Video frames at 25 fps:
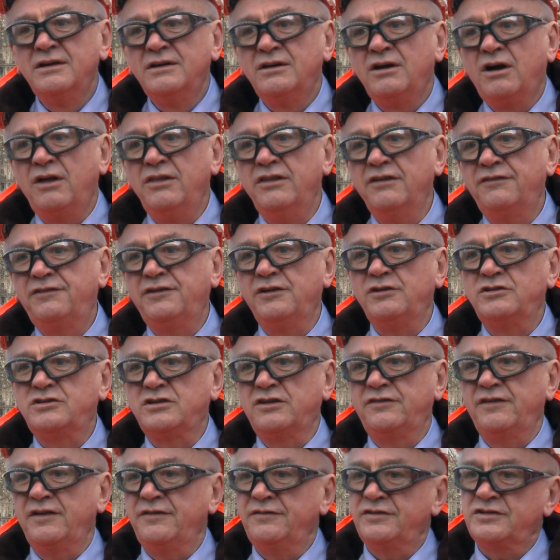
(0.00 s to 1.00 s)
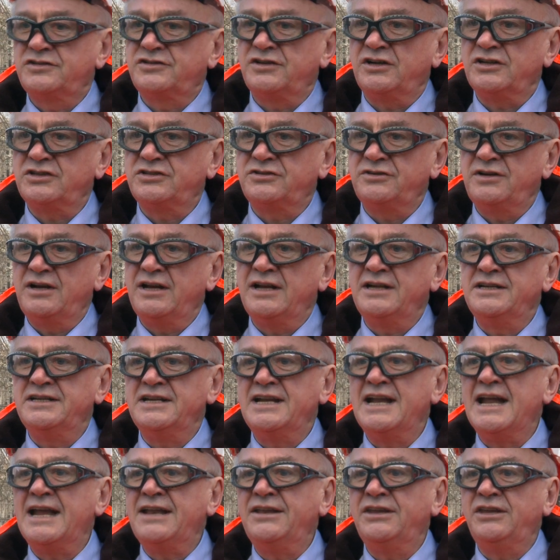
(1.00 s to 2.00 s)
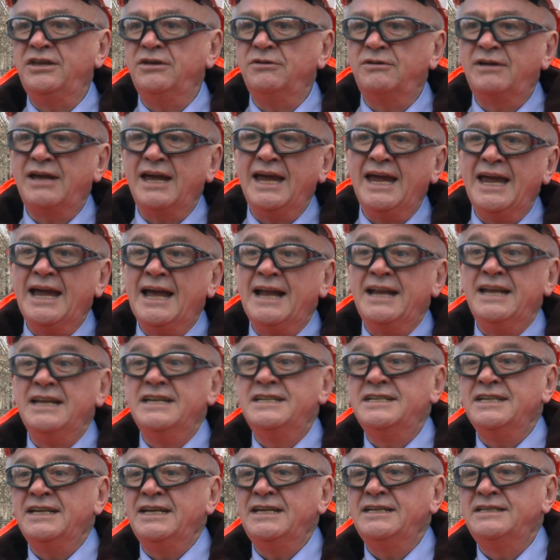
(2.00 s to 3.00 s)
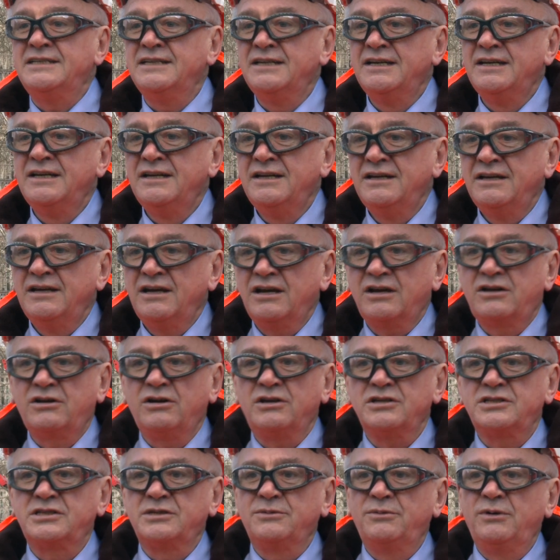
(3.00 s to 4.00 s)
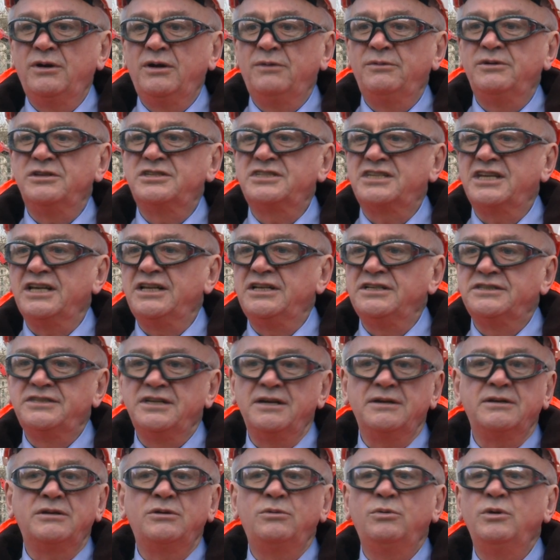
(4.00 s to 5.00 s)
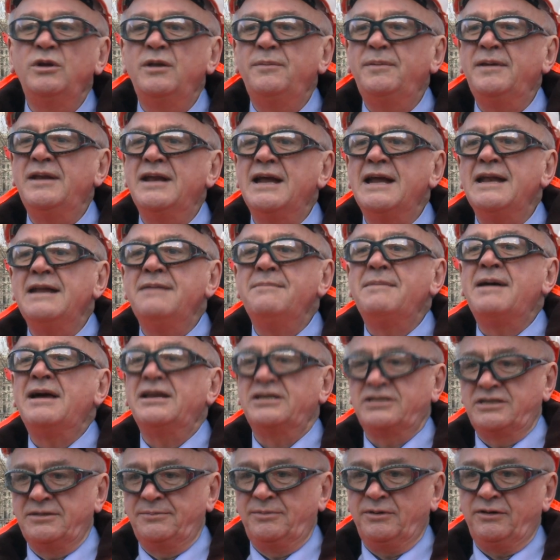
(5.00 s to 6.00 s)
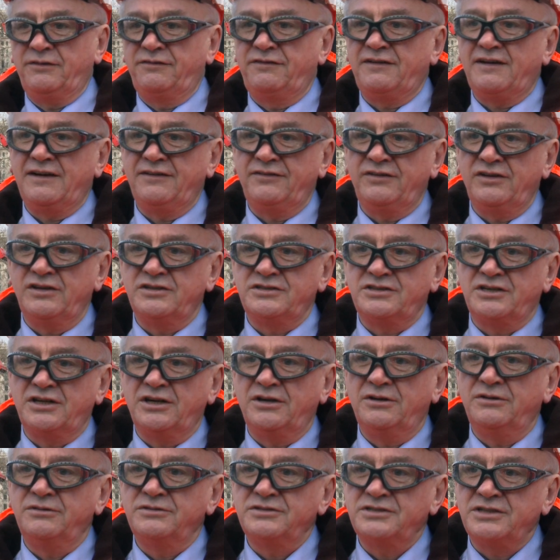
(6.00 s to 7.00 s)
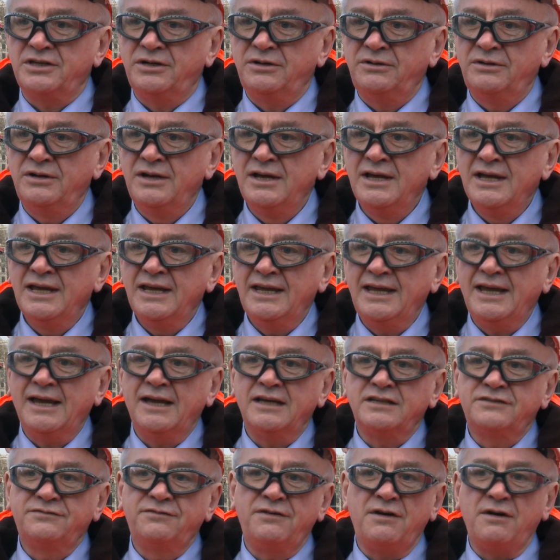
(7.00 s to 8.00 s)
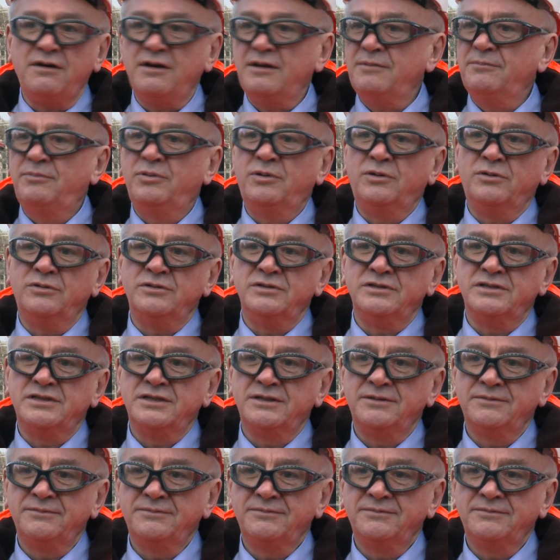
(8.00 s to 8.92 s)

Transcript: on the future of infrastructure in London and the U K, and indeed across the world, with skills that would have been unimaginable five years ago. So yeah, it's very important.